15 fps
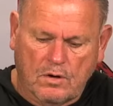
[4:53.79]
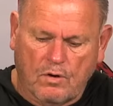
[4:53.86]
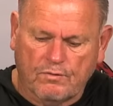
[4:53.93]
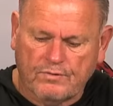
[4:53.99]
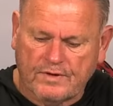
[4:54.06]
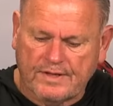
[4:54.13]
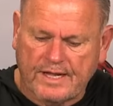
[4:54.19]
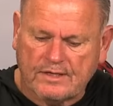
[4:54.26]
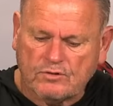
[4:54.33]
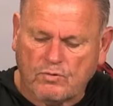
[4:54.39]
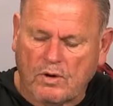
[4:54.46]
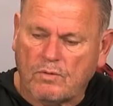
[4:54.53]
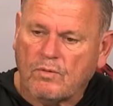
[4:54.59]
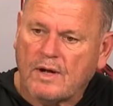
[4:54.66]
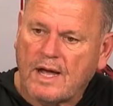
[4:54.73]
hopefully, that's
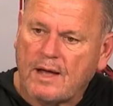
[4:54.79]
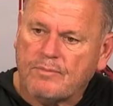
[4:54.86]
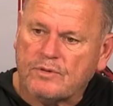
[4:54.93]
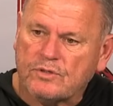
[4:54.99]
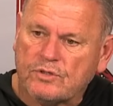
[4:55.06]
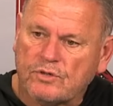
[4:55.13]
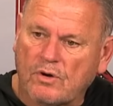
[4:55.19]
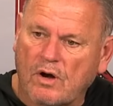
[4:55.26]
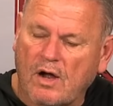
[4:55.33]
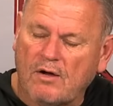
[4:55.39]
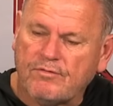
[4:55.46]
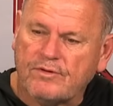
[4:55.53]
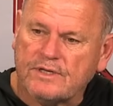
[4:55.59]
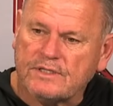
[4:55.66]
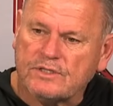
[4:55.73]
what will happen to our
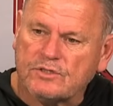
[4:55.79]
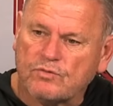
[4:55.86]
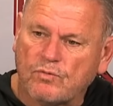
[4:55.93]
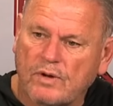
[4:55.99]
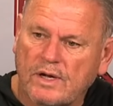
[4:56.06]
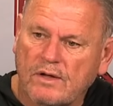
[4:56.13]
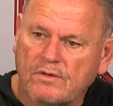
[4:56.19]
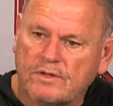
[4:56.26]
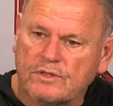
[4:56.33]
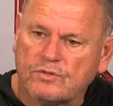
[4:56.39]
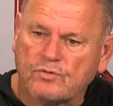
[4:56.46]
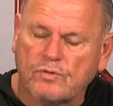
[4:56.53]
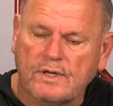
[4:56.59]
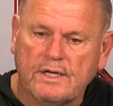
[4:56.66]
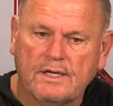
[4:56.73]
offense as well
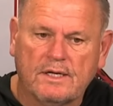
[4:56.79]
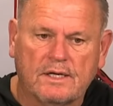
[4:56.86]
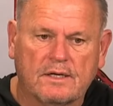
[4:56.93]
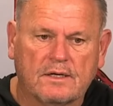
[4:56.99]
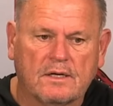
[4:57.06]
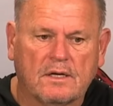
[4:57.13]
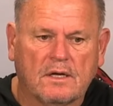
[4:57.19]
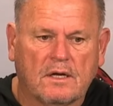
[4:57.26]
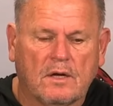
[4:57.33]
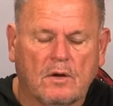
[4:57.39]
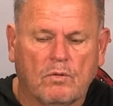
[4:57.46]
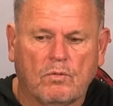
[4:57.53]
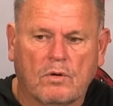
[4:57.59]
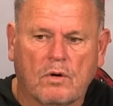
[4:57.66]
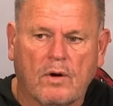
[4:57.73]
this week, and
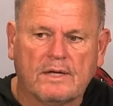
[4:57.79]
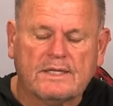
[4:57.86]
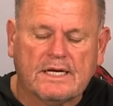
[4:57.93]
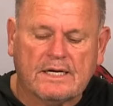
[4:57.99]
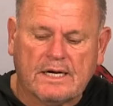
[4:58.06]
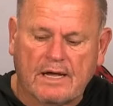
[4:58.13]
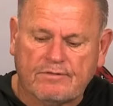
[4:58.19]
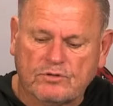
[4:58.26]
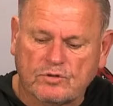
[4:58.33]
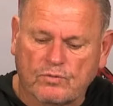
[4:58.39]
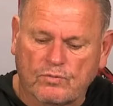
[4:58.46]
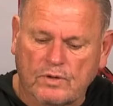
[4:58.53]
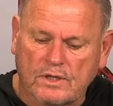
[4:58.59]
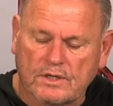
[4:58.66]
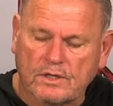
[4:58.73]
we'll go out there and have us
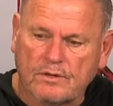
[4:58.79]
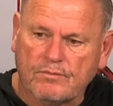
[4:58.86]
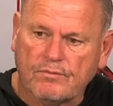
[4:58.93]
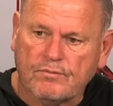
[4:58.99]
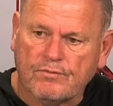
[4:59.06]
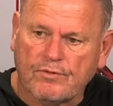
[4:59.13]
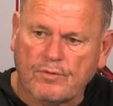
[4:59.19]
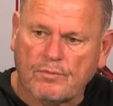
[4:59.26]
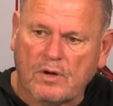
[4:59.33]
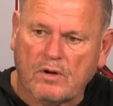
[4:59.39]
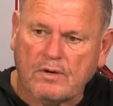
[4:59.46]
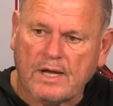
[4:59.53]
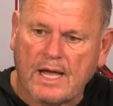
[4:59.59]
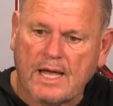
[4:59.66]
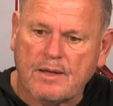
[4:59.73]
a really good
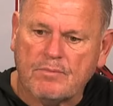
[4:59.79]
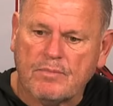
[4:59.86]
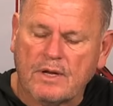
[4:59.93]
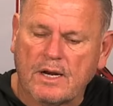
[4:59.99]
football game.